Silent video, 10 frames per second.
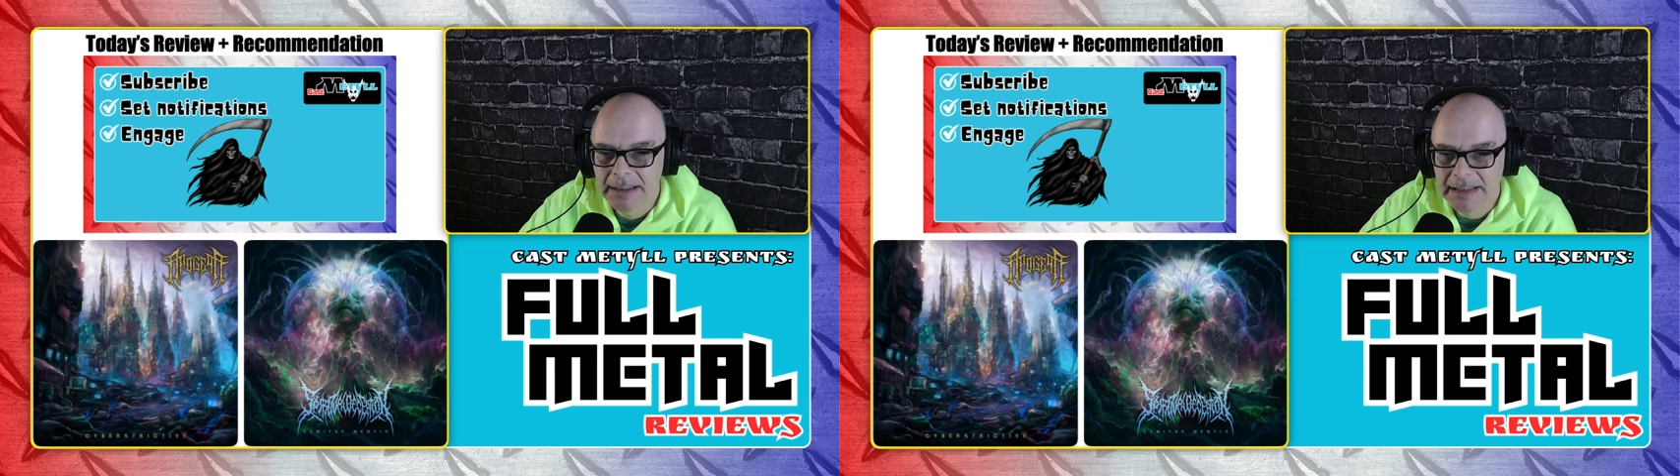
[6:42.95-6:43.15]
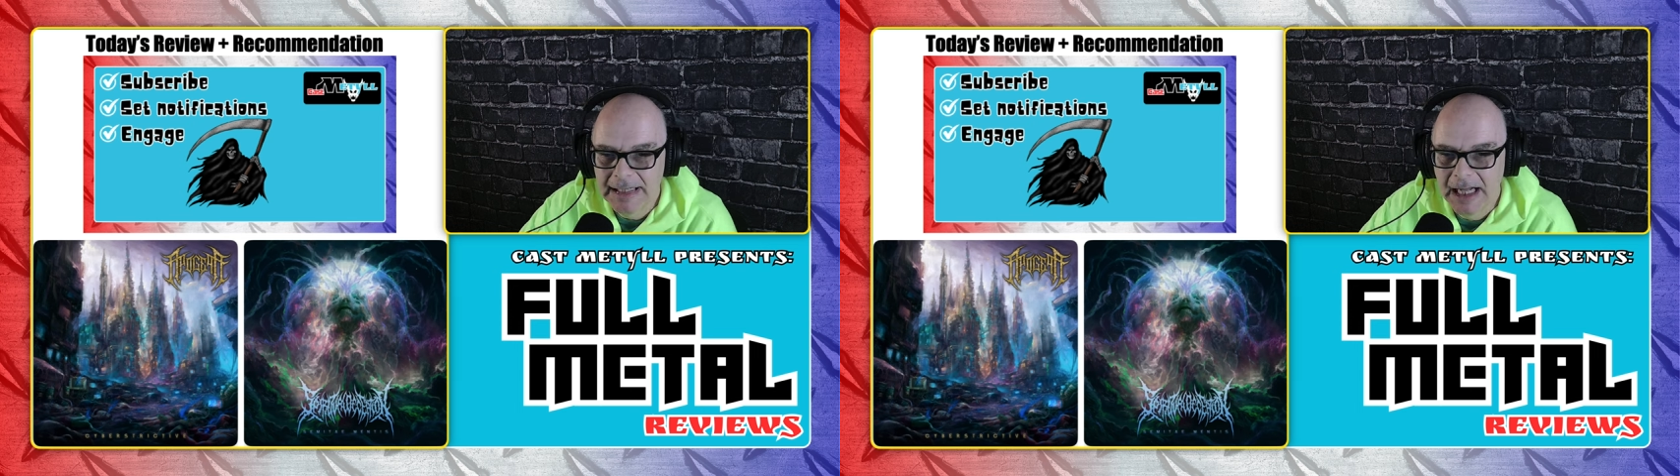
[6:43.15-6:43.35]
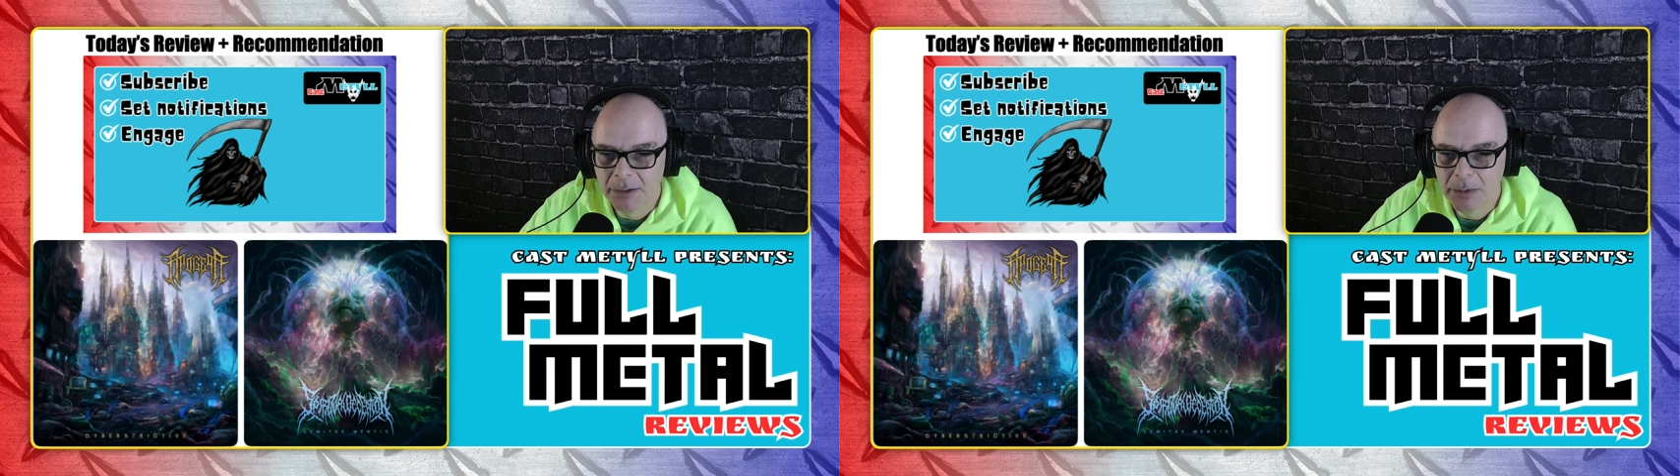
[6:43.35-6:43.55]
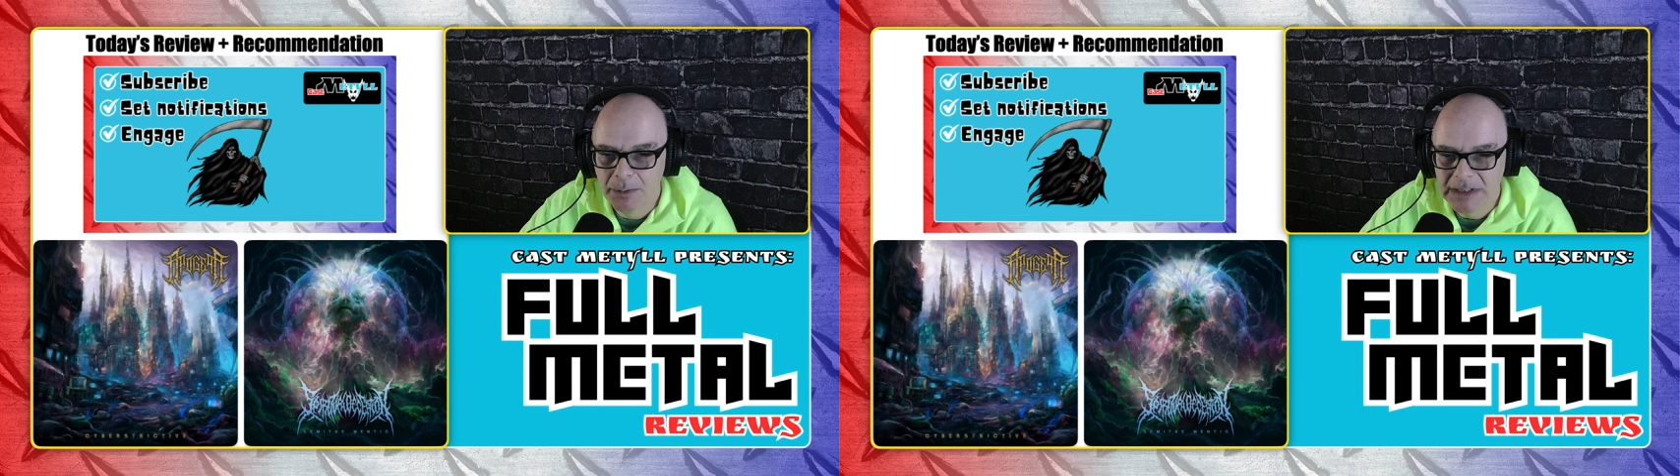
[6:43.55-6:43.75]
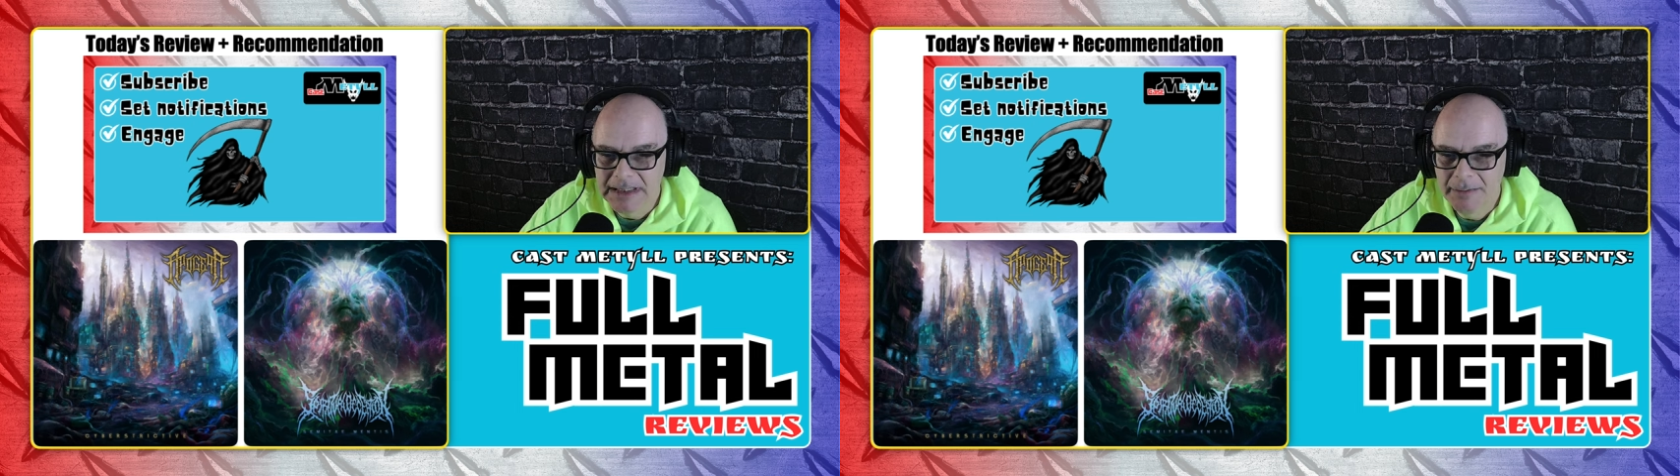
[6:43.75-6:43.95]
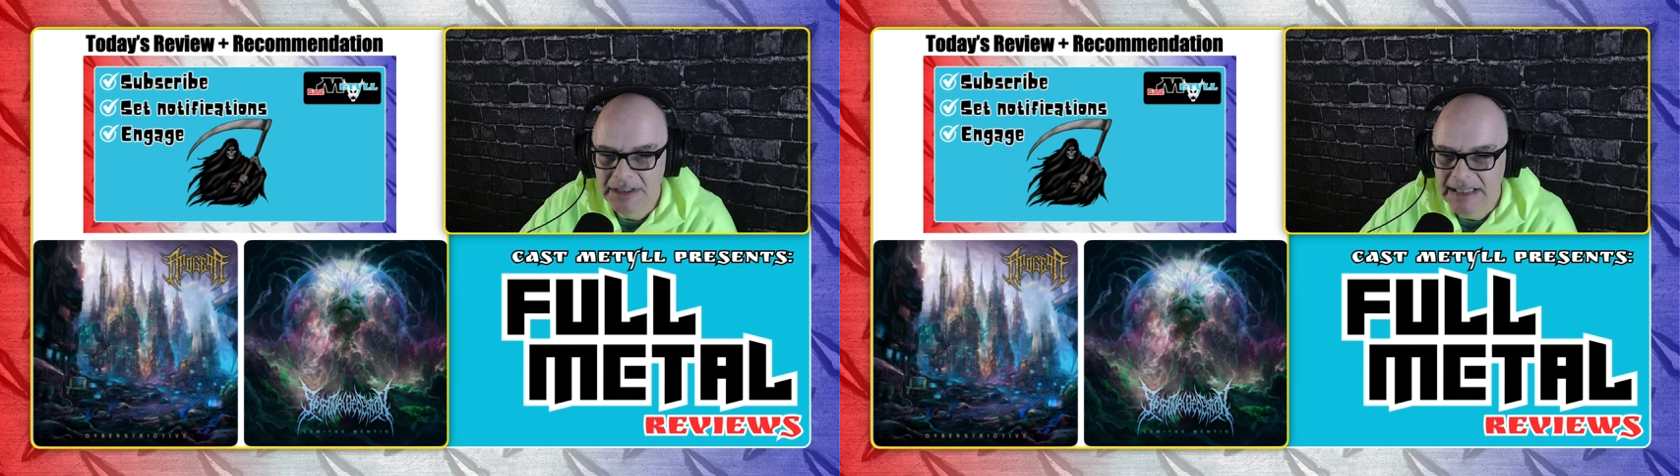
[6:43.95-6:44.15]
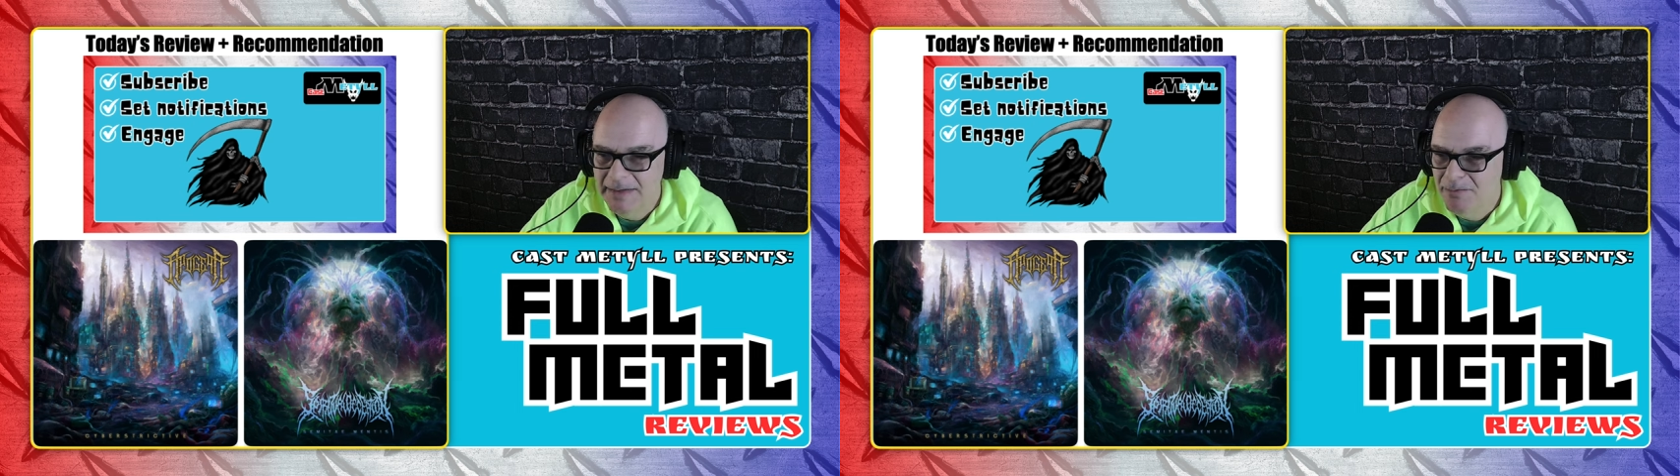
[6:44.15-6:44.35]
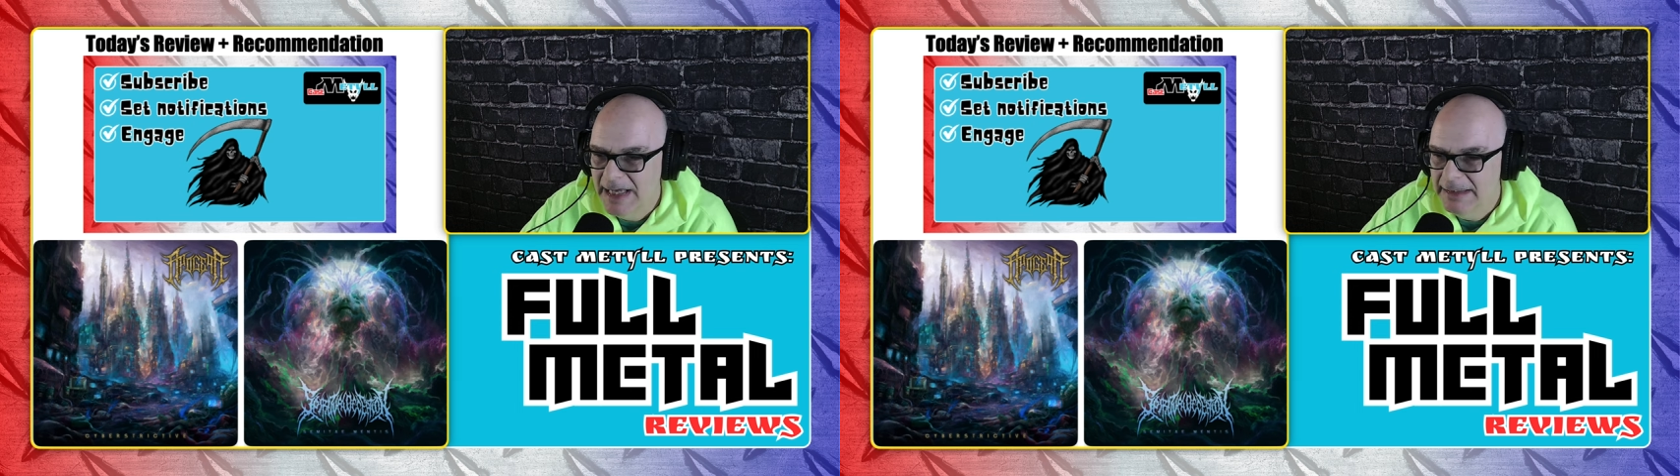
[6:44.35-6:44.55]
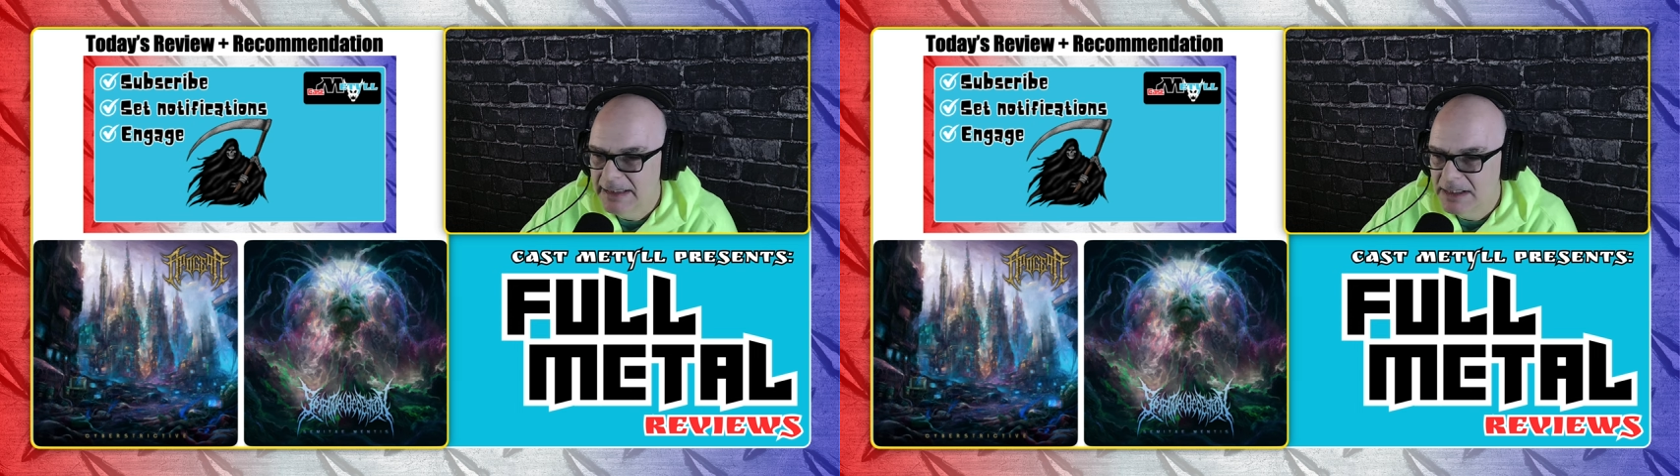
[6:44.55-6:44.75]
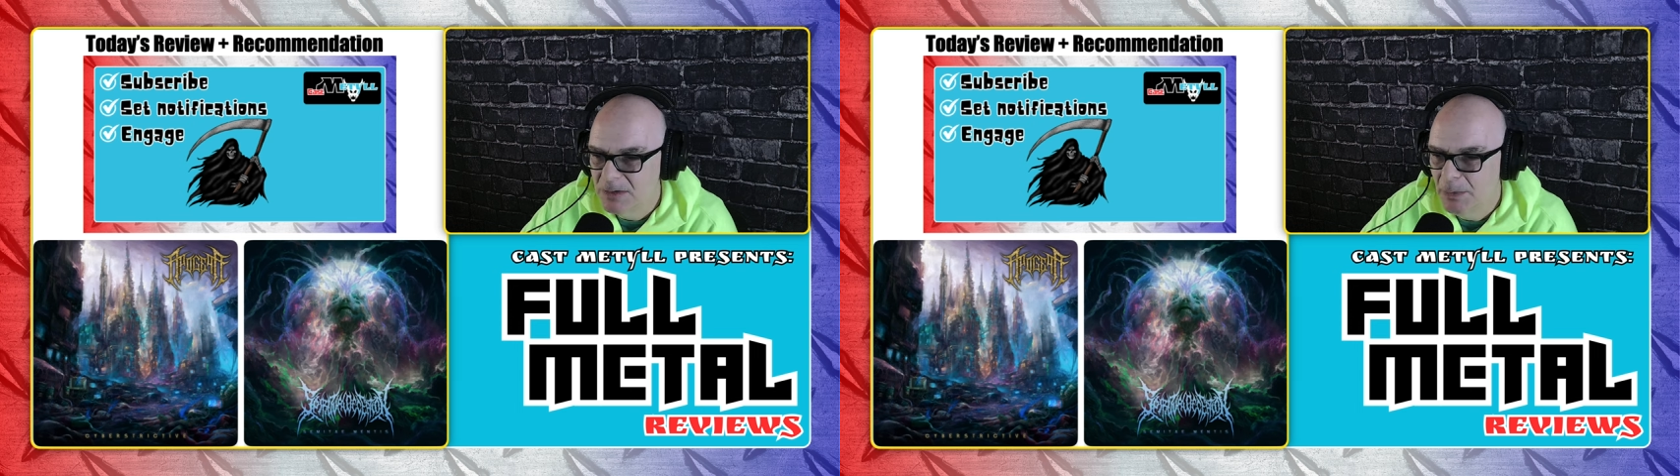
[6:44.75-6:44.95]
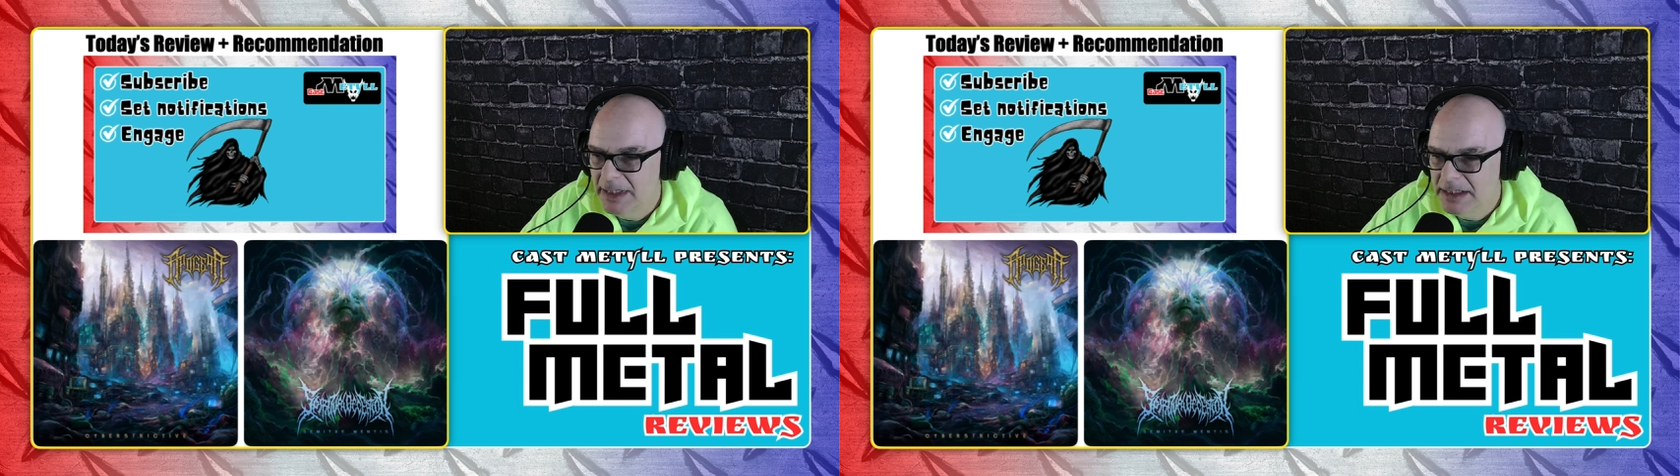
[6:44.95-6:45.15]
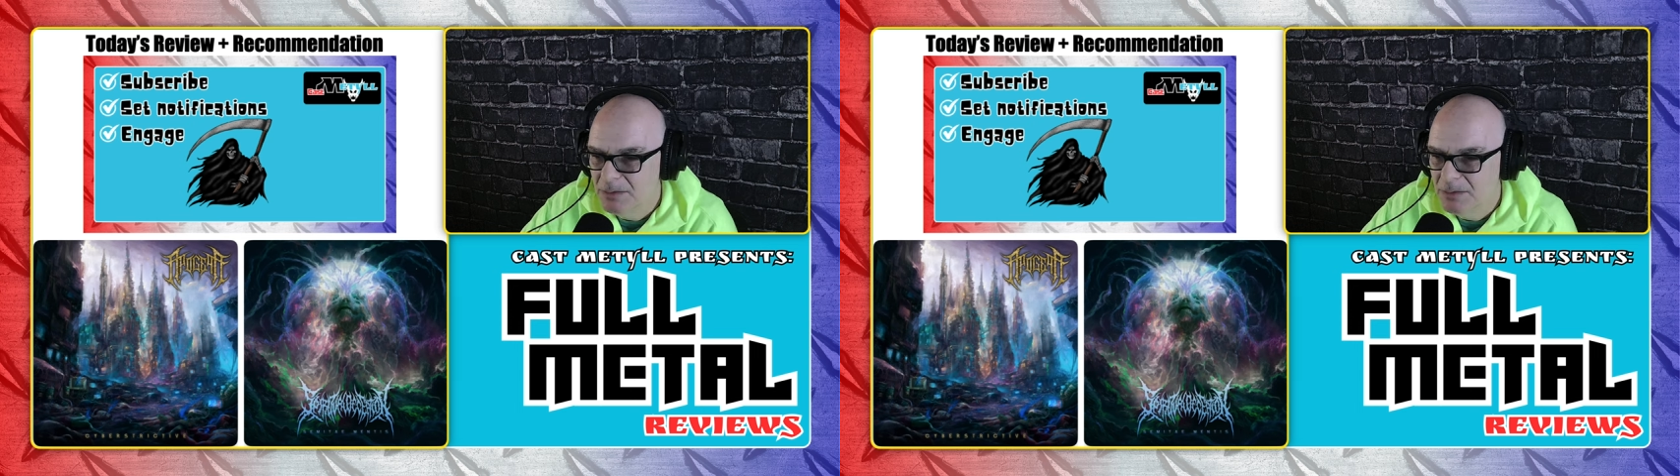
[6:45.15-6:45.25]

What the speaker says: the album Semite Mentis by